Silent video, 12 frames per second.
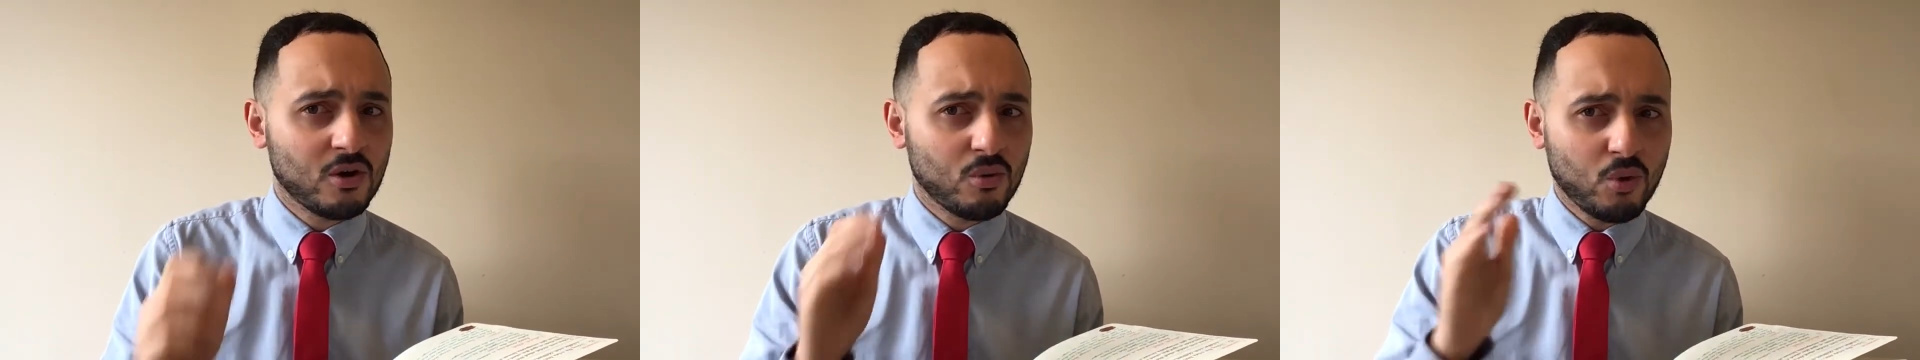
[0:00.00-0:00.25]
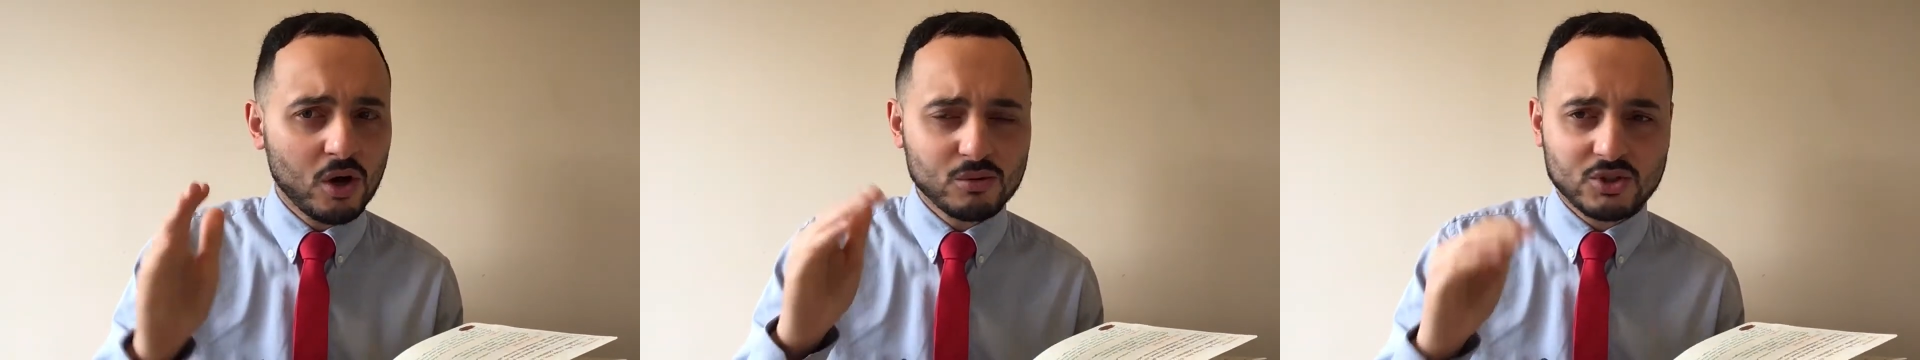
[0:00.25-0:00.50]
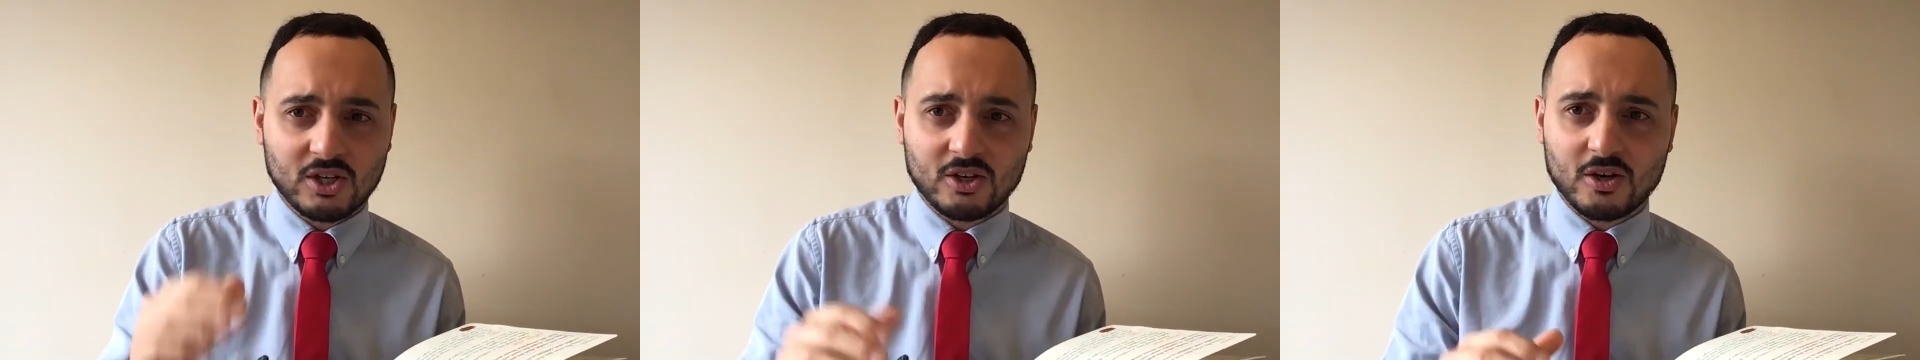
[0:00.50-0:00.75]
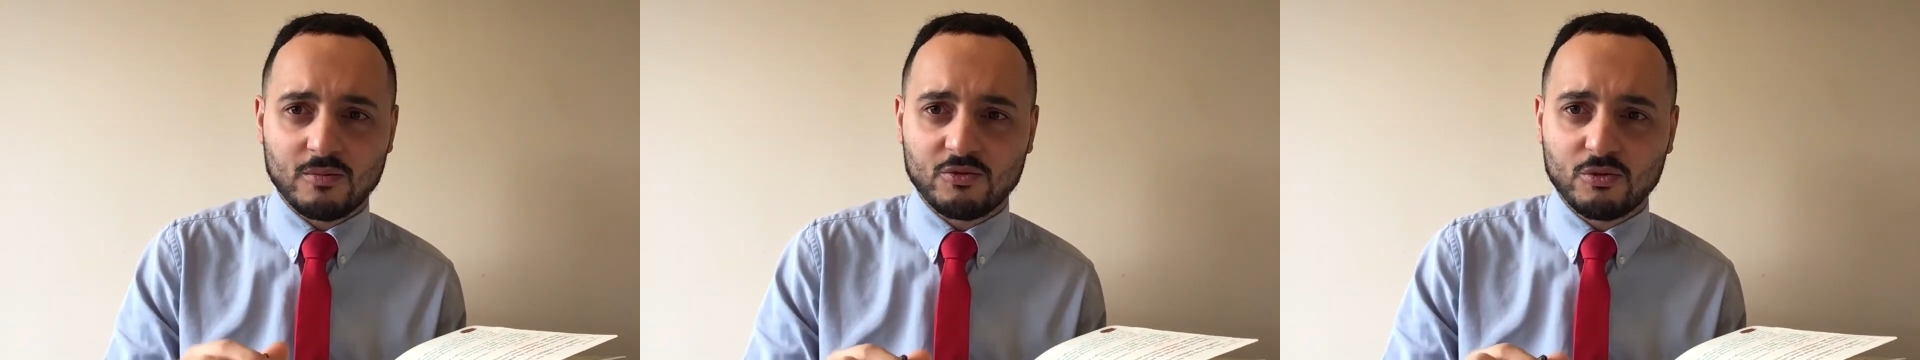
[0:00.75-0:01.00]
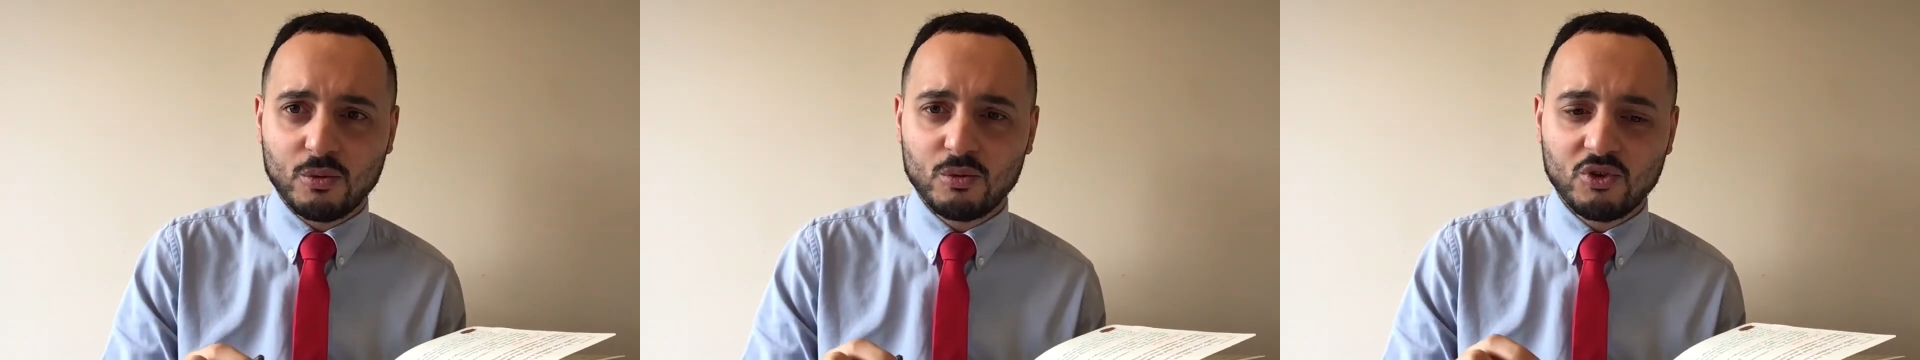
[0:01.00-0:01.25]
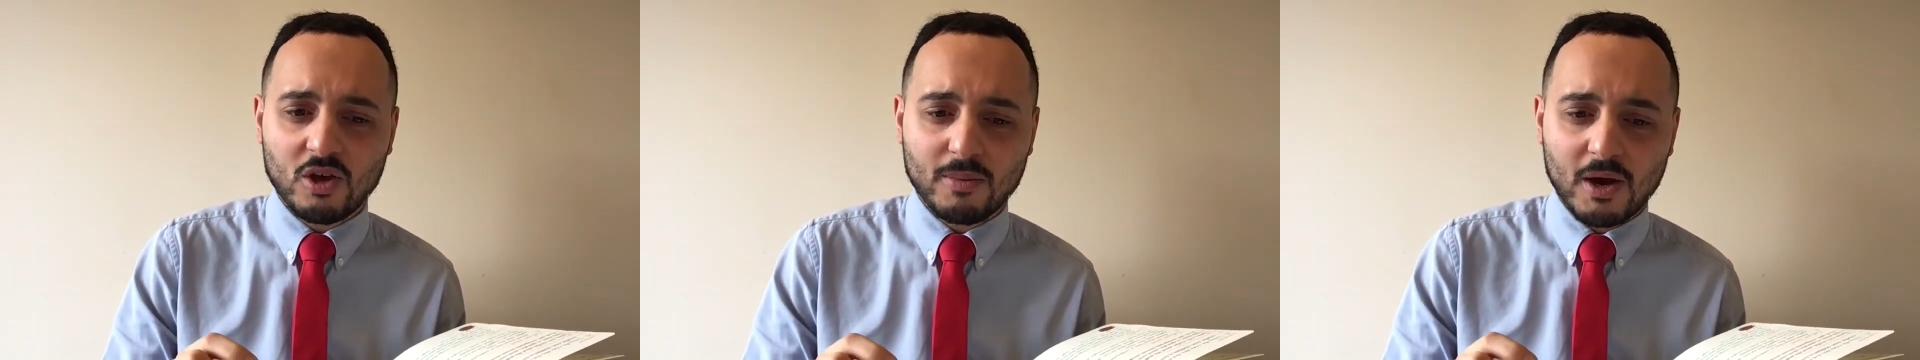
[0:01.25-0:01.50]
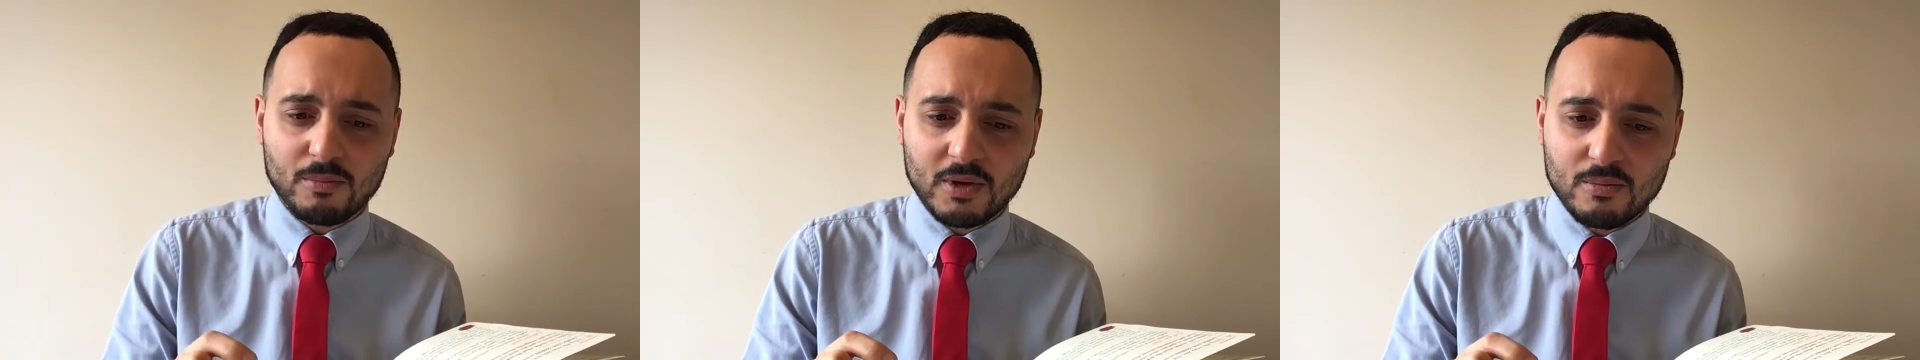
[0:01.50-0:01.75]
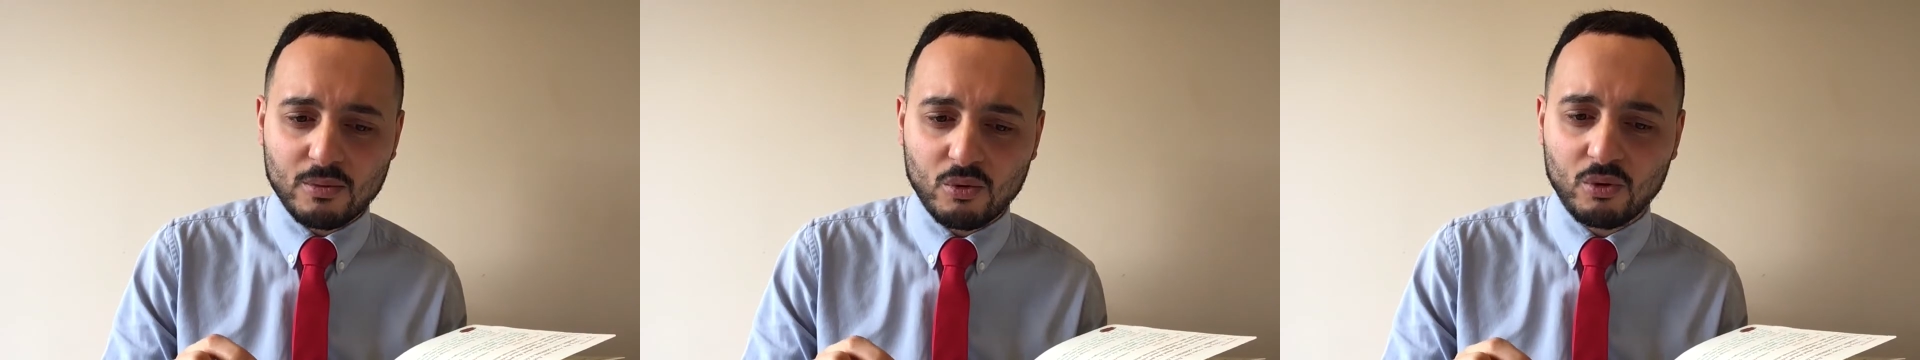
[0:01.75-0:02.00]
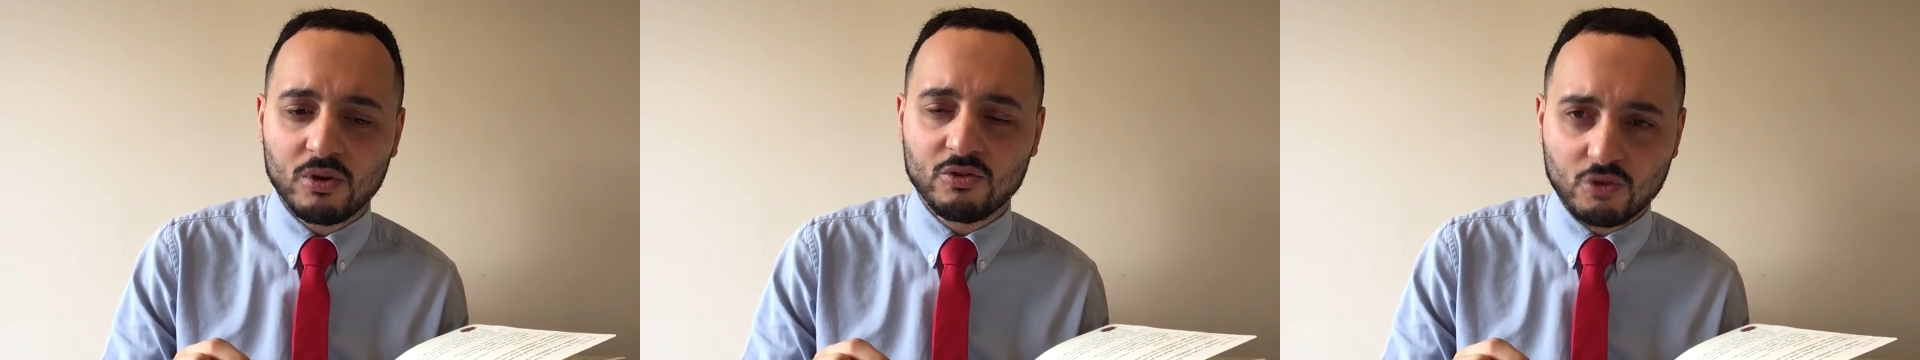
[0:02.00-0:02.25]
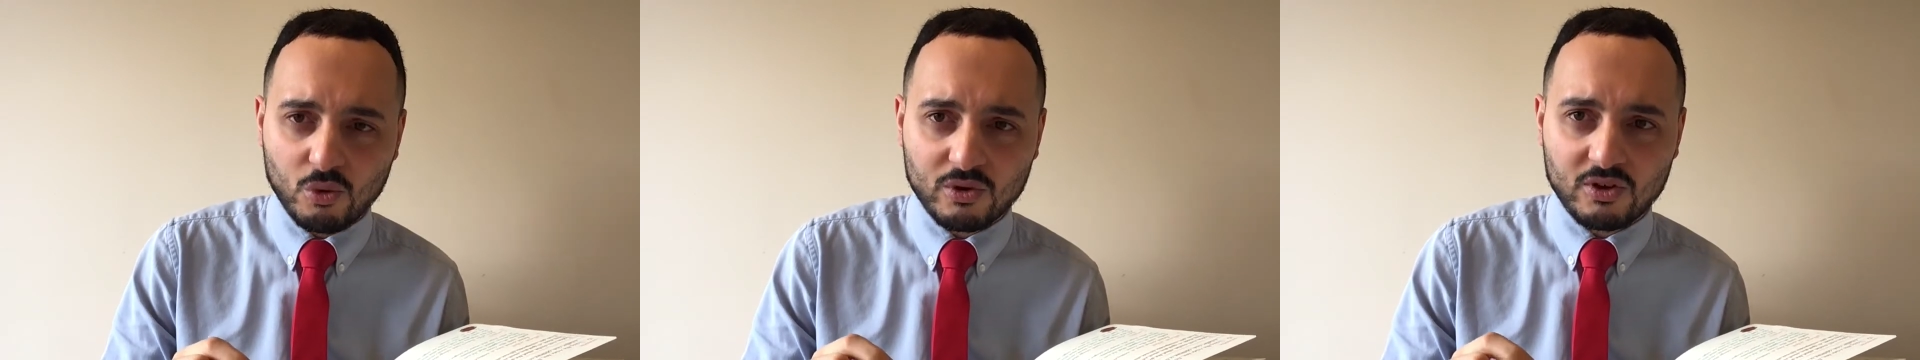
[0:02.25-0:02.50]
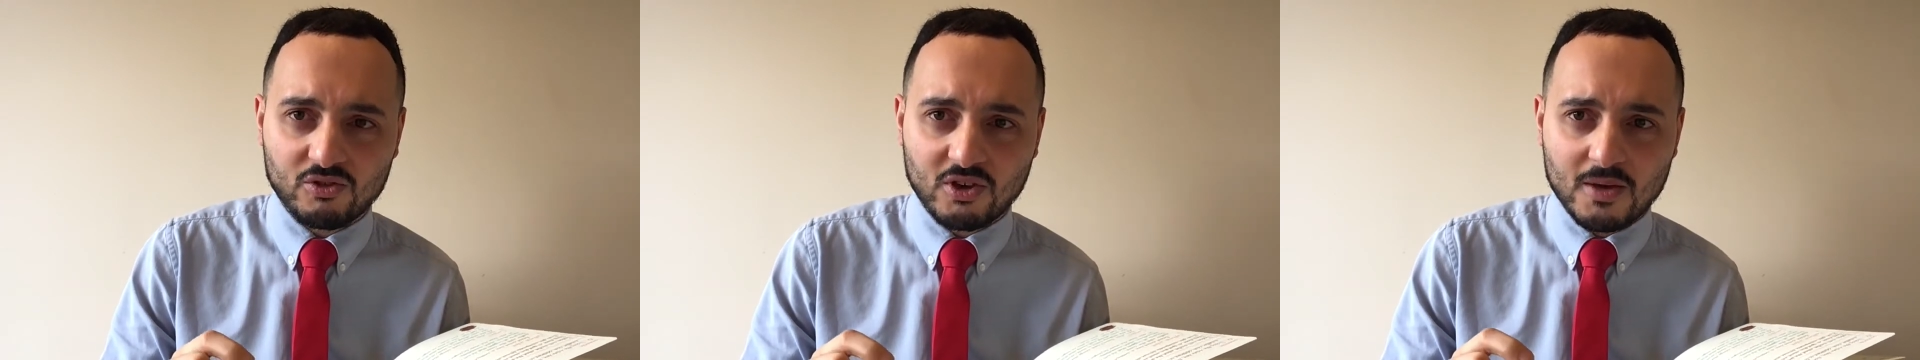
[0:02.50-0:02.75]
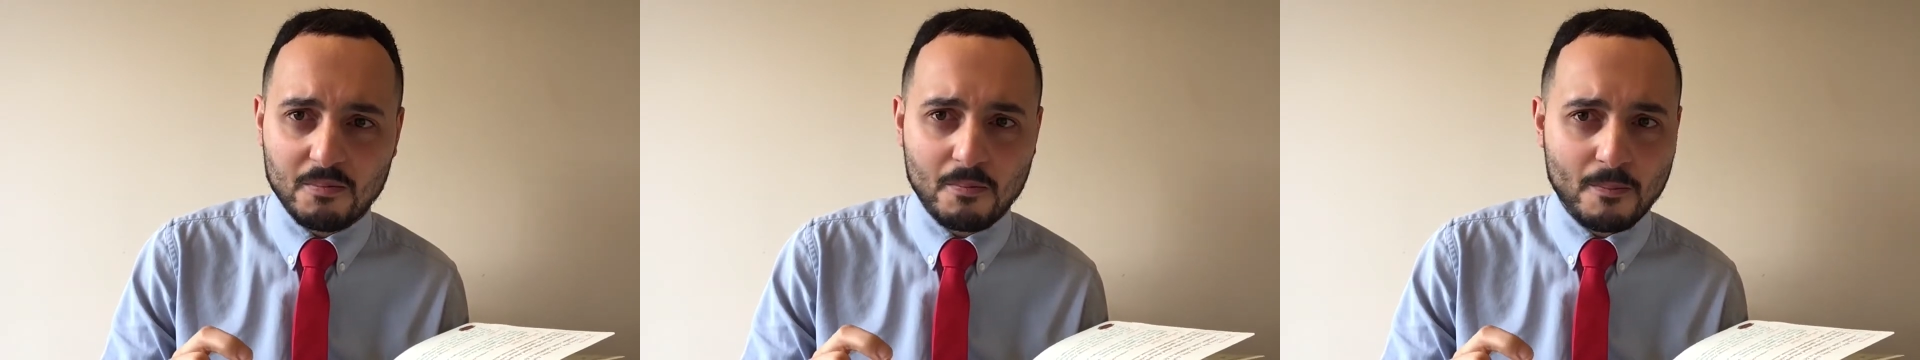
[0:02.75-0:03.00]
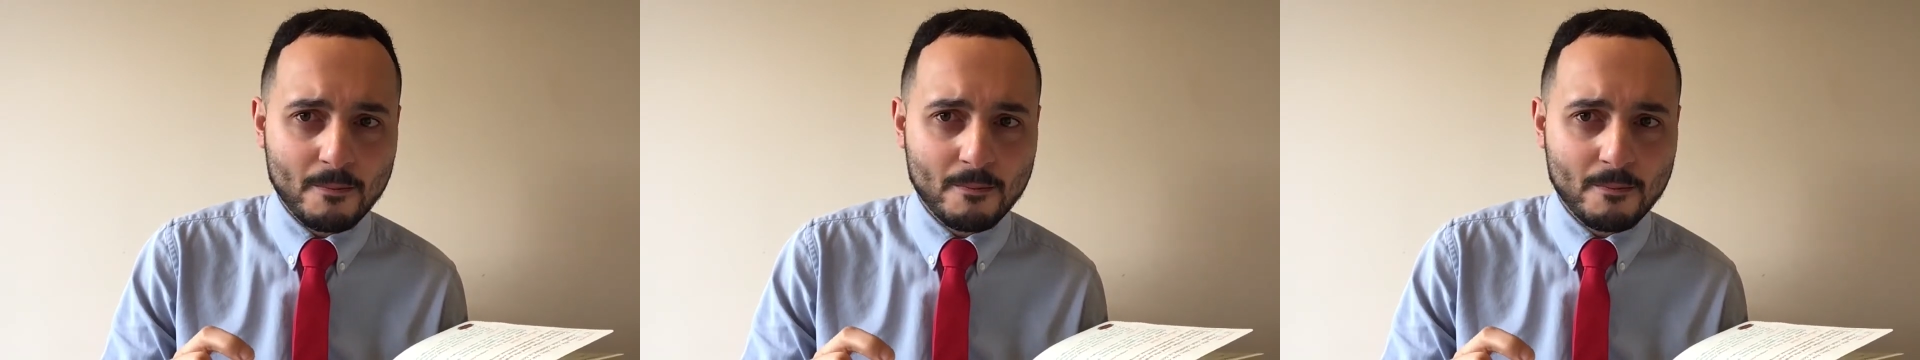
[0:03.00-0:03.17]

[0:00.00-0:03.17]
Why was he uncomfortable? Was it about people talking to him?